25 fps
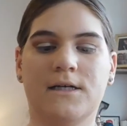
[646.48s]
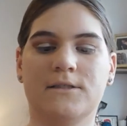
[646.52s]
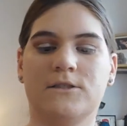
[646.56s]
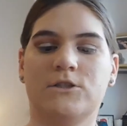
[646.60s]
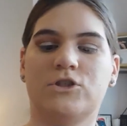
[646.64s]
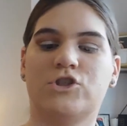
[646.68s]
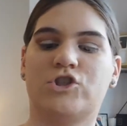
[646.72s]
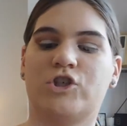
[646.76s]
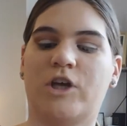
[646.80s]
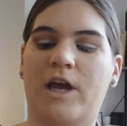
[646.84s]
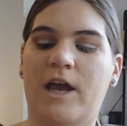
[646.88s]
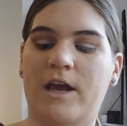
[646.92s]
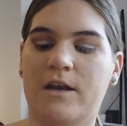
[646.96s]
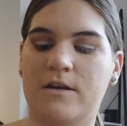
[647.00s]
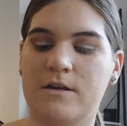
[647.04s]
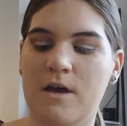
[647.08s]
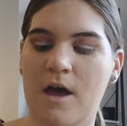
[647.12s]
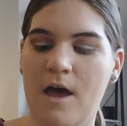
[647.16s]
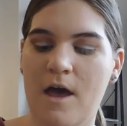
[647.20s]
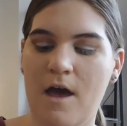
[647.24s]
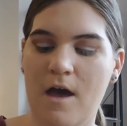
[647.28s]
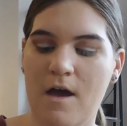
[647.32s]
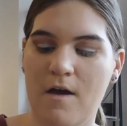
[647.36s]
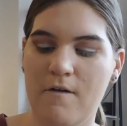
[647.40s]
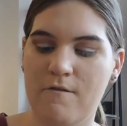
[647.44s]
in the shade
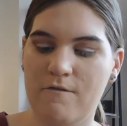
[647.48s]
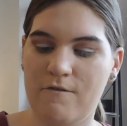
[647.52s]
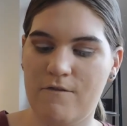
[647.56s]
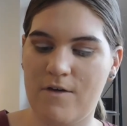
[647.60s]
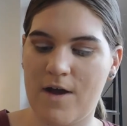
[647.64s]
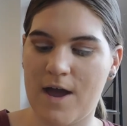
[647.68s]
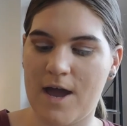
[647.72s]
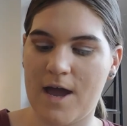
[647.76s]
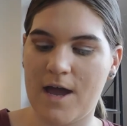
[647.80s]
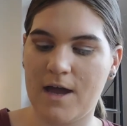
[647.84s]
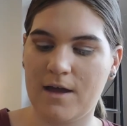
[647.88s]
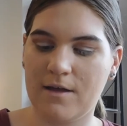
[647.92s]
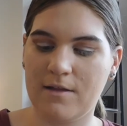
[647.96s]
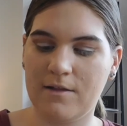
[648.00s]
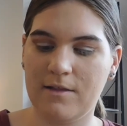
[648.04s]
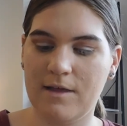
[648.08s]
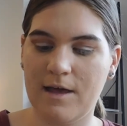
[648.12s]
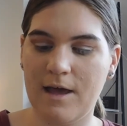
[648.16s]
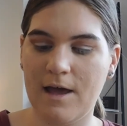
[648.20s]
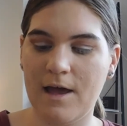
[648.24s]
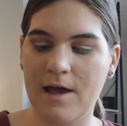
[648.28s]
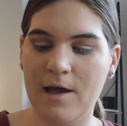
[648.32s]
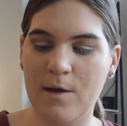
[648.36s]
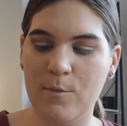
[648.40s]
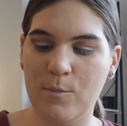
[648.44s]
Fair
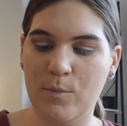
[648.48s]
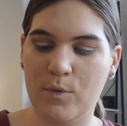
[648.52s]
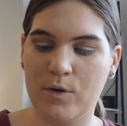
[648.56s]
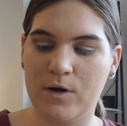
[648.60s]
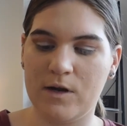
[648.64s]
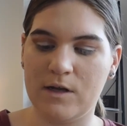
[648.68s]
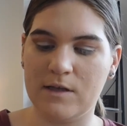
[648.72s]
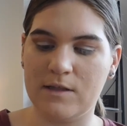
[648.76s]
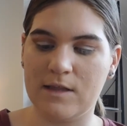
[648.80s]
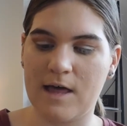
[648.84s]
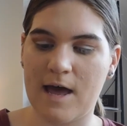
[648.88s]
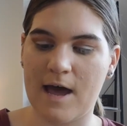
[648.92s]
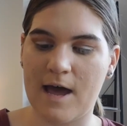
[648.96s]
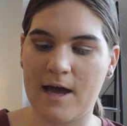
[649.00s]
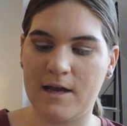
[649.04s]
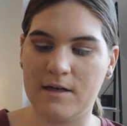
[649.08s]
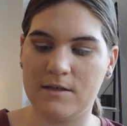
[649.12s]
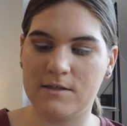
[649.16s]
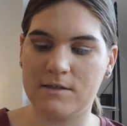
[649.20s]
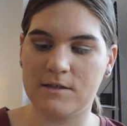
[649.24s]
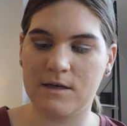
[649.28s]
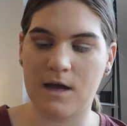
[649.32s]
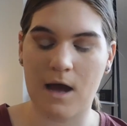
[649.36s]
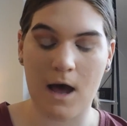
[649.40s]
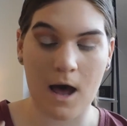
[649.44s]
Claire, putting
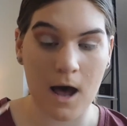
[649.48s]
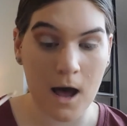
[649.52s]
that